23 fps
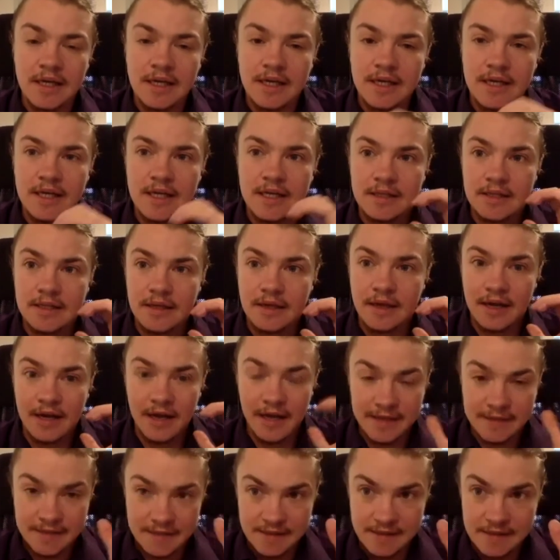in
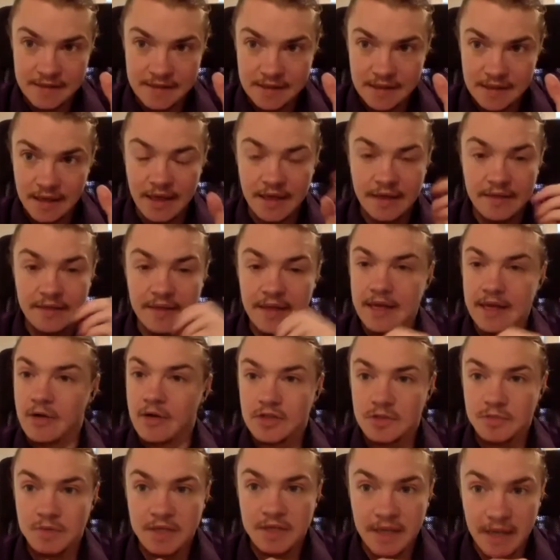classes and they
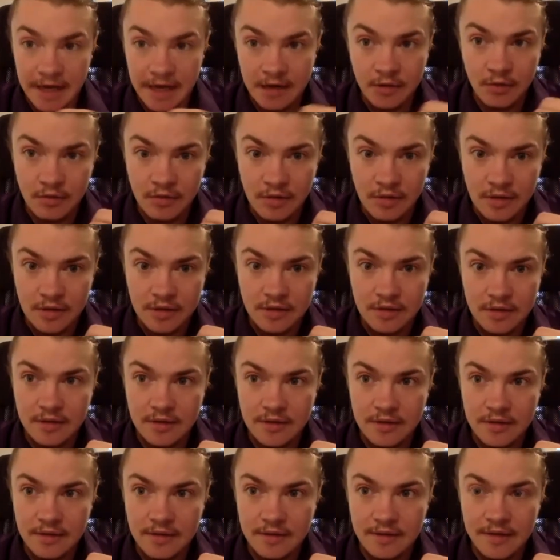can't speak at all.
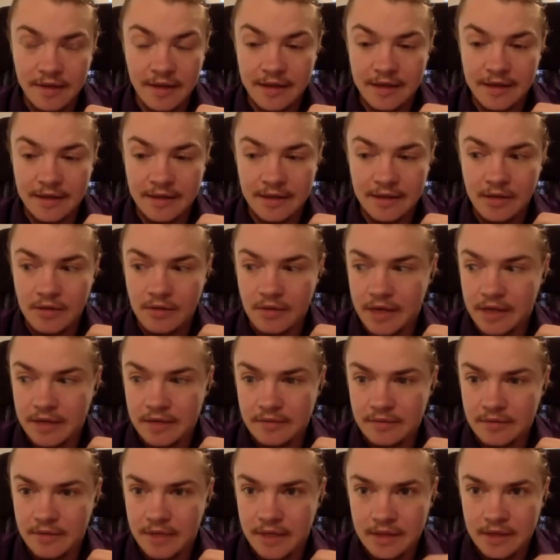They're like, no, I
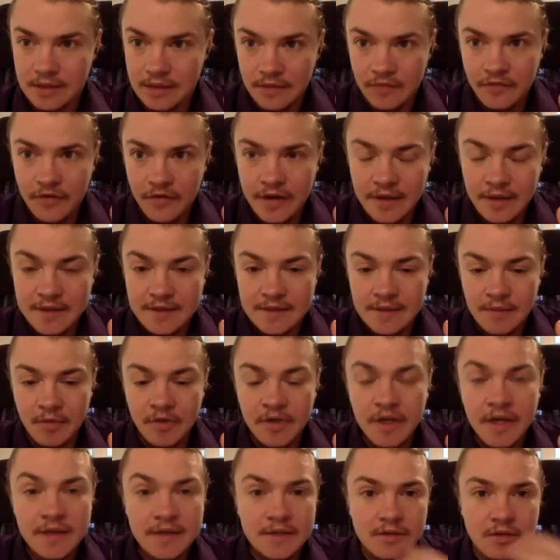don't. Like, if I ask them,
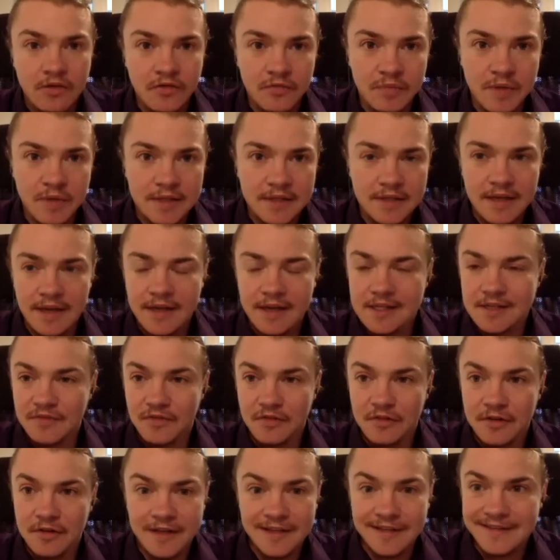okay, so you've been in class
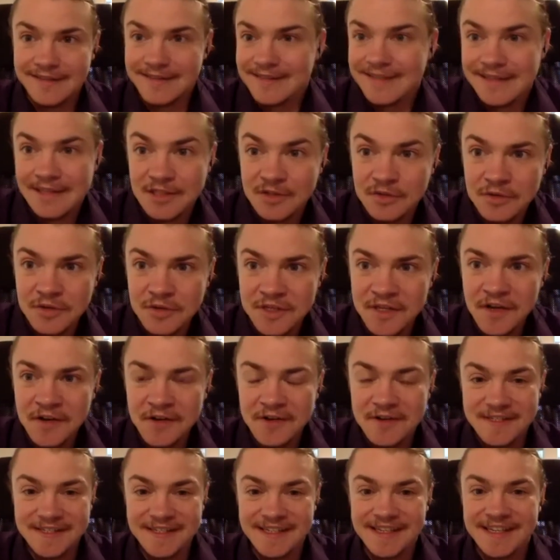for like 2
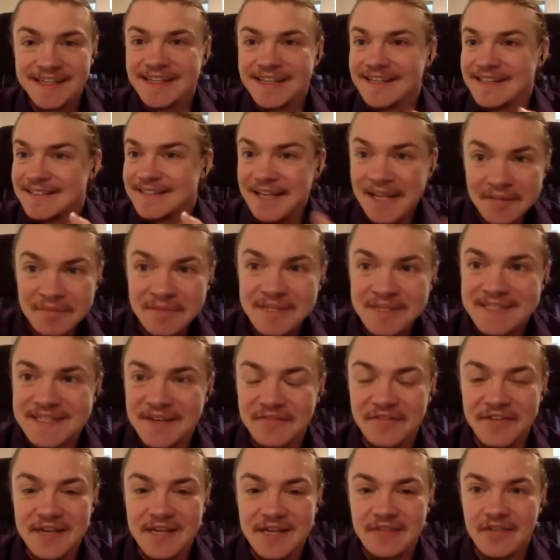years, tell me
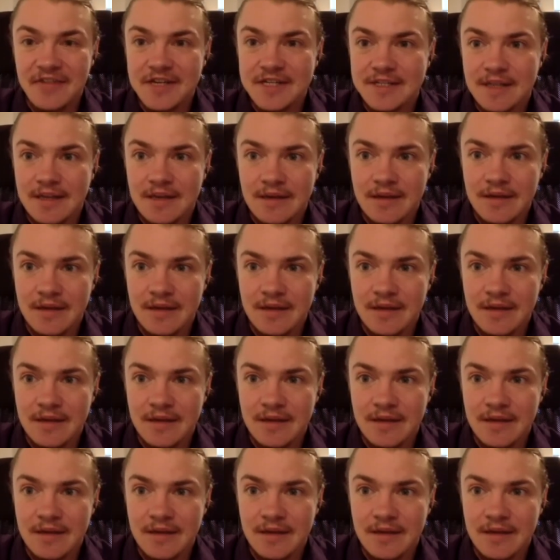something in French. Like,